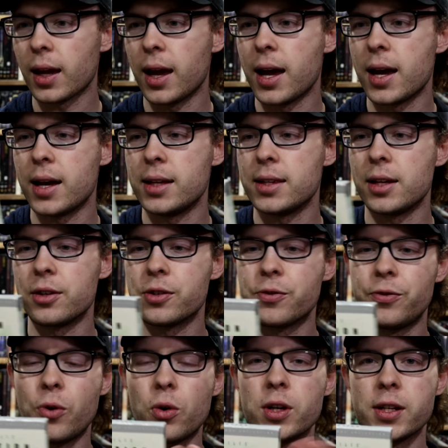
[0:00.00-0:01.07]
And there's
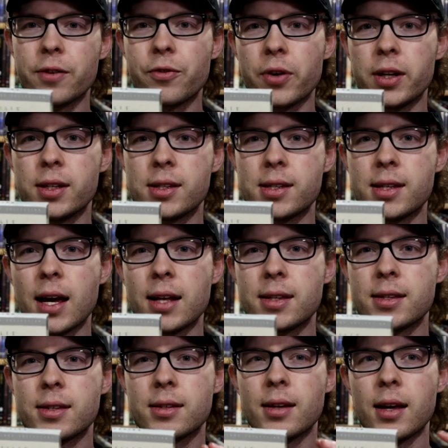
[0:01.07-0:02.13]
4 different
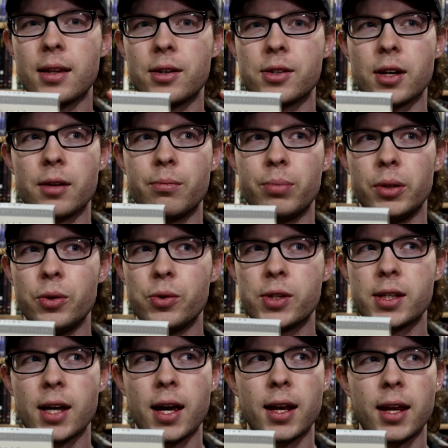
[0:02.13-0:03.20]
sets. There's like a blue
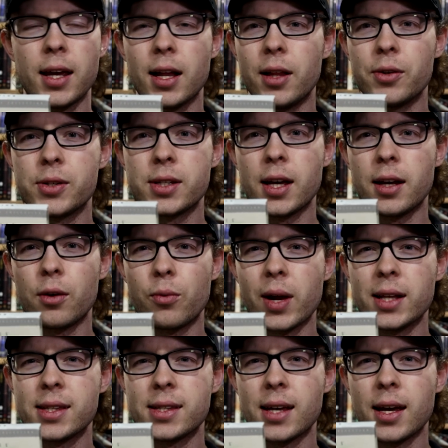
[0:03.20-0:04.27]
set, a yellow set, a
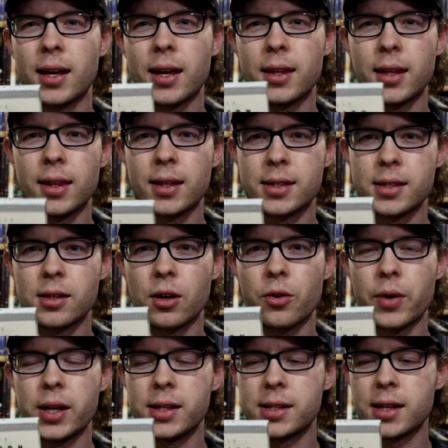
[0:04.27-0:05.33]
red set, and then this is a
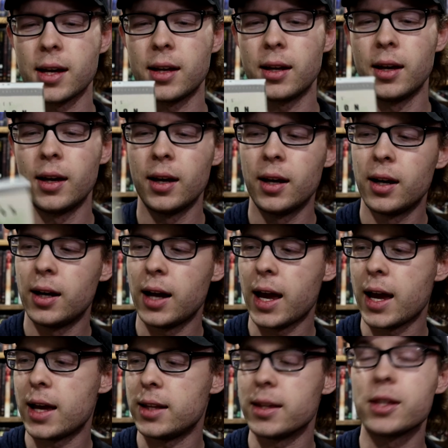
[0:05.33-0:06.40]
green set.
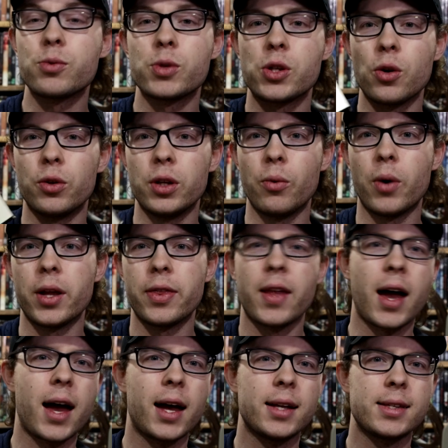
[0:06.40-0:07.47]
And this was the only one
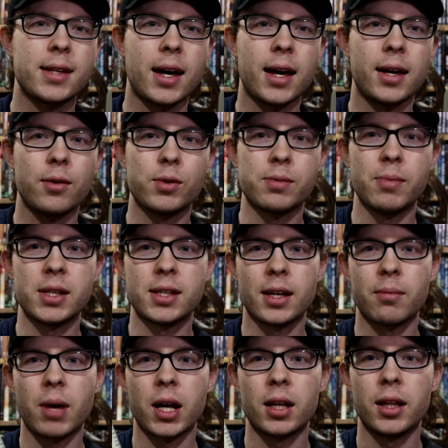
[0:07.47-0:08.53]
that I was missing
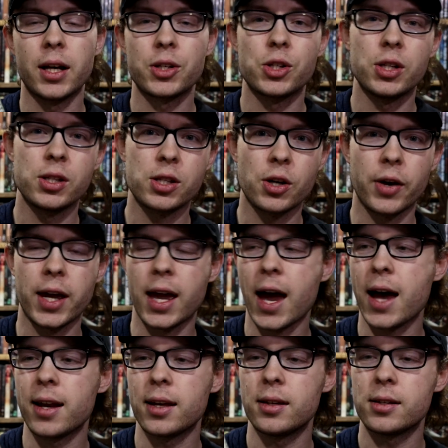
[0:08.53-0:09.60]
in my collection, so he
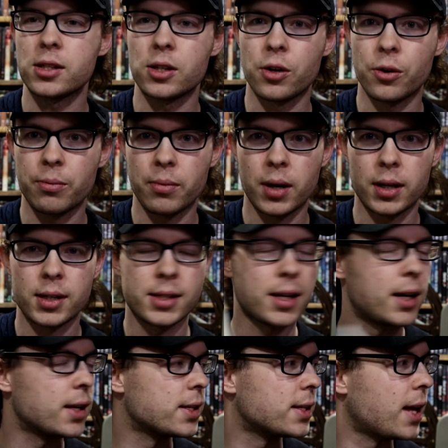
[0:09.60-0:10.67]
had it, so I
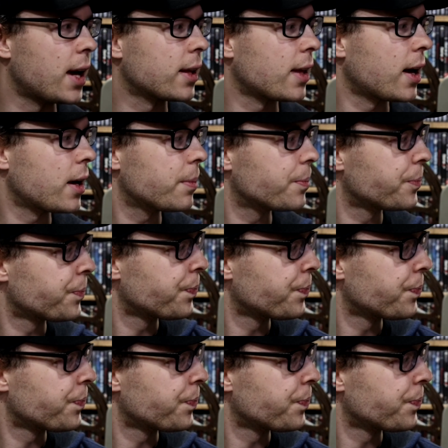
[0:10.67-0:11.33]
decided to snag that.